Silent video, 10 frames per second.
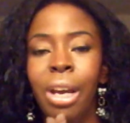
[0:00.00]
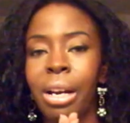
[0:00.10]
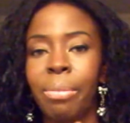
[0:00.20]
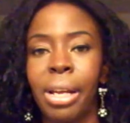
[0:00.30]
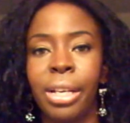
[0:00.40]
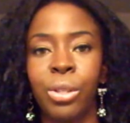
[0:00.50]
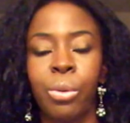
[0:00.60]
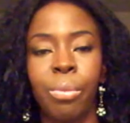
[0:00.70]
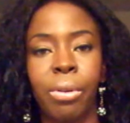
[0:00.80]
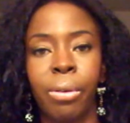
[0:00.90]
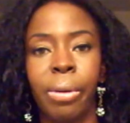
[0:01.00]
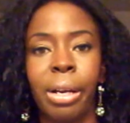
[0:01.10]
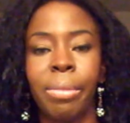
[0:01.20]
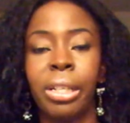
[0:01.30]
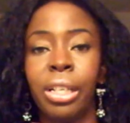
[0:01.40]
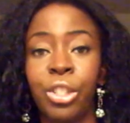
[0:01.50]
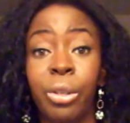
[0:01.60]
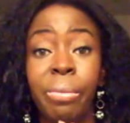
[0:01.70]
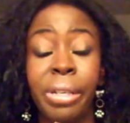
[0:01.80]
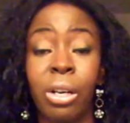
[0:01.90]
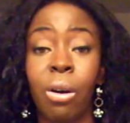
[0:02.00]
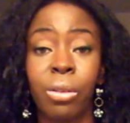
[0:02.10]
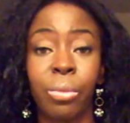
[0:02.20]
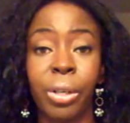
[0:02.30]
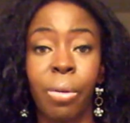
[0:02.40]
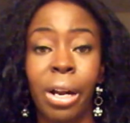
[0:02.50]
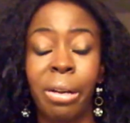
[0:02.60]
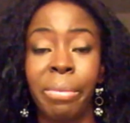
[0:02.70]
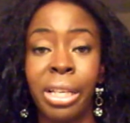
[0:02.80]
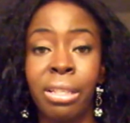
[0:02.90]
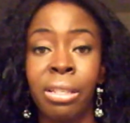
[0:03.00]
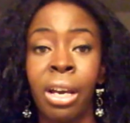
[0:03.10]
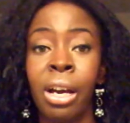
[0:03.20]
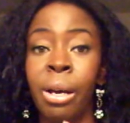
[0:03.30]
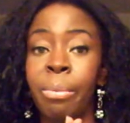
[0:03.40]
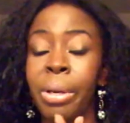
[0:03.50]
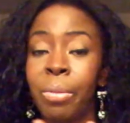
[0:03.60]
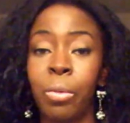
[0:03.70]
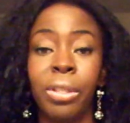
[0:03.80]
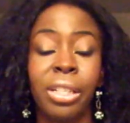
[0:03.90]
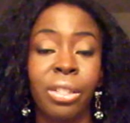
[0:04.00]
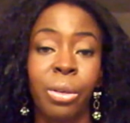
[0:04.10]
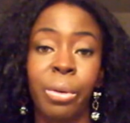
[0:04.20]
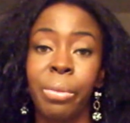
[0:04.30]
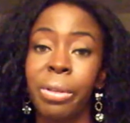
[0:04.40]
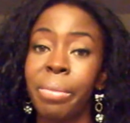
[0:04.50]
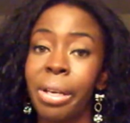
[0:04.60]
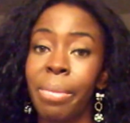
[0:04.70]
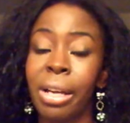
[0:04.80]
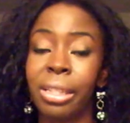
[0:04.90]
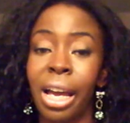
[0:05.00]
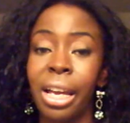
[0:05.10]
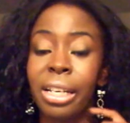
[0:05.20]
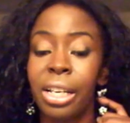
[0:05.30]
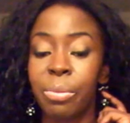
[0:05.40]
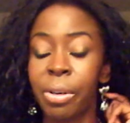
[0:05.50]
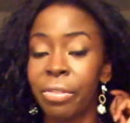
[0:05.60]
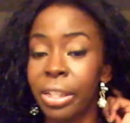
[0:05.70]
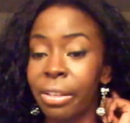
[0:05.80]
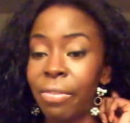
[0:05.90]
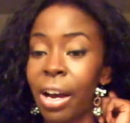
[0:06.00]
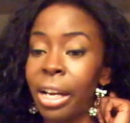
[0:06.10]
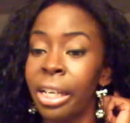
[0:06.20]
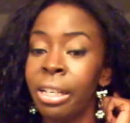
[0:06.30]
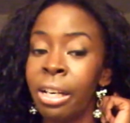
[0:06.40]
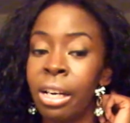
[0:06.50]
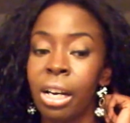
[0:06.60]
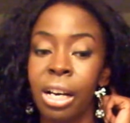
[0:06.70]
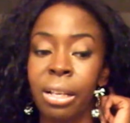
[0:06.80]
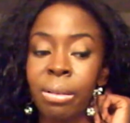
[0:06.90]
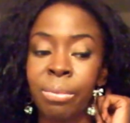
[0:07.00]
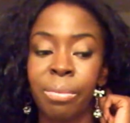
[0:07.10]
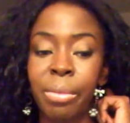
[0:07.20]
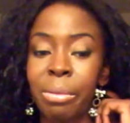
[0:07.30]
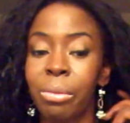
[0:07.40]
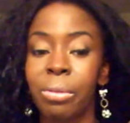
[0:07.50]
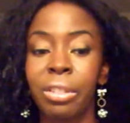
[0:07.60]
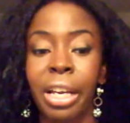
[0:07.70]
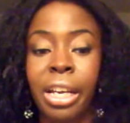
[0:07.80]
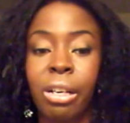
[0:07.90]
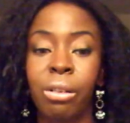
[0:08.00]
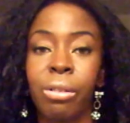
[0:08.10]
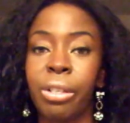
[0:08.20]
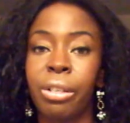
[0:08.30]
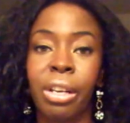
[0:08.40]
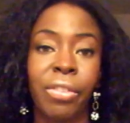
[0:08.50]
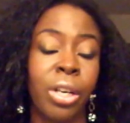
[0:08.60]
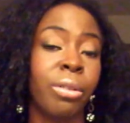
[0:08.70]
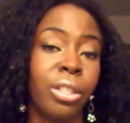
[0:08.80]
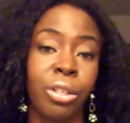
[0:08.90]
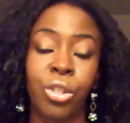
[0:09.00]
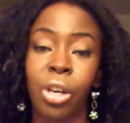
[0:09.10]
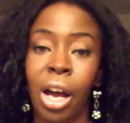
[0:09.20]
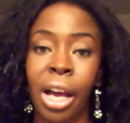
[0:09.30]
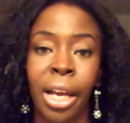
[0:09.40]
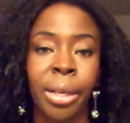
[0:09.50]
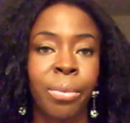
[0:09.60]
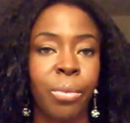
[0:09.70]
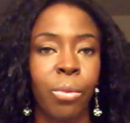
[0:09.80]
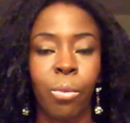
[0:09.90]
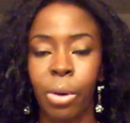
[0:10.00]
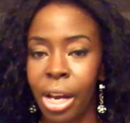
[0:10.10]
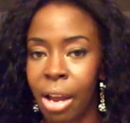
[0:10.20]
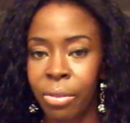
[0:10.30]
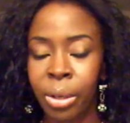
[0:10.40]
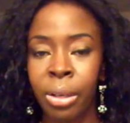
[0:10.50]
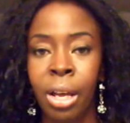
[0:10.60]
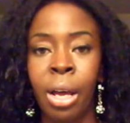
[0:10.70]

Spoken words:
Do not apply to a program unless you meet all the requirements. People will disagree with me about that, and that's perfectly fine. People will say, oh, you never know until you try, whatever.